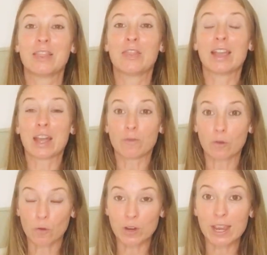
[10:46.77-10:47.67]
like of
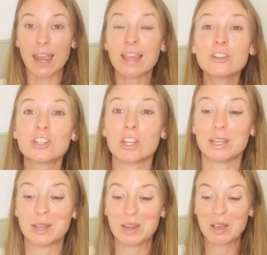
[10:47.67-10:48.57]

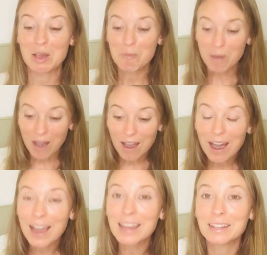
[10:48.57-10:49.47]
creation
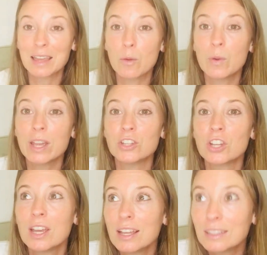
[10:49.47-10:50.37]
behind that wish,
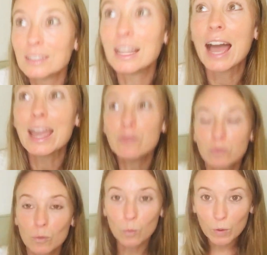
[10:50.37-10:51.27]
life
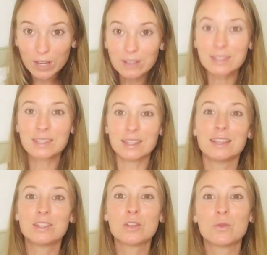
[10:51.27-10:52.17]
will see
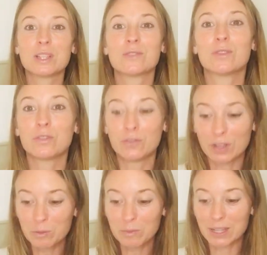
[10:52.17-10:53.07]
to its
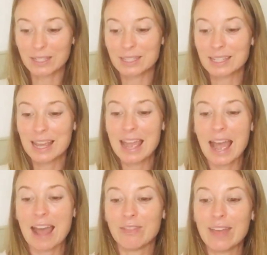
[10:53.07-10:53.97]
fulfillment.
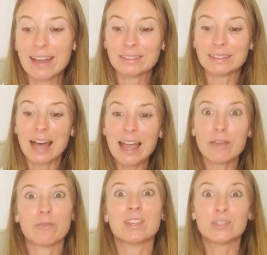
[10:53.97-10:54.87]
And that
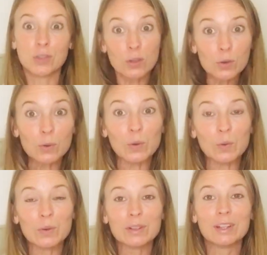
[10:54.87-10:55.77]
life is you.
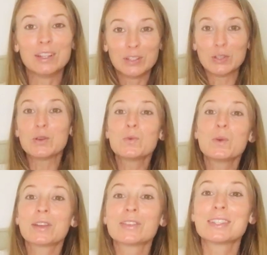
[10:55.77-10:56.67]
You
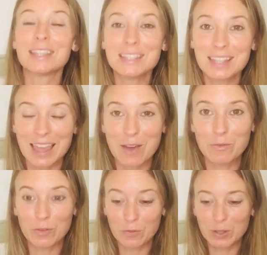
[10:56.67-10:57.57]
will see to that
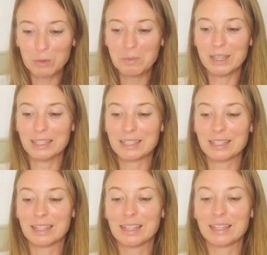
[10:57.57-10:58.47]
fulfillment.
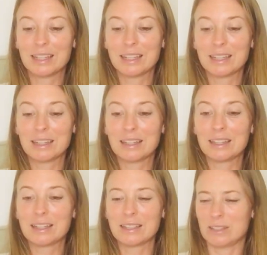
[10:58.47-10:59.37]

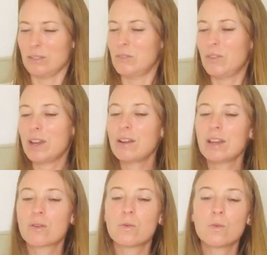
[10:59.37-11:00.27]
So it's
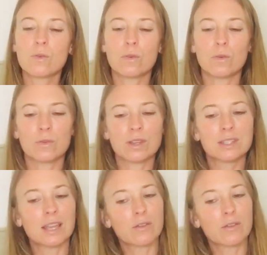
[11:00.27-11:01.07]
very cool, this like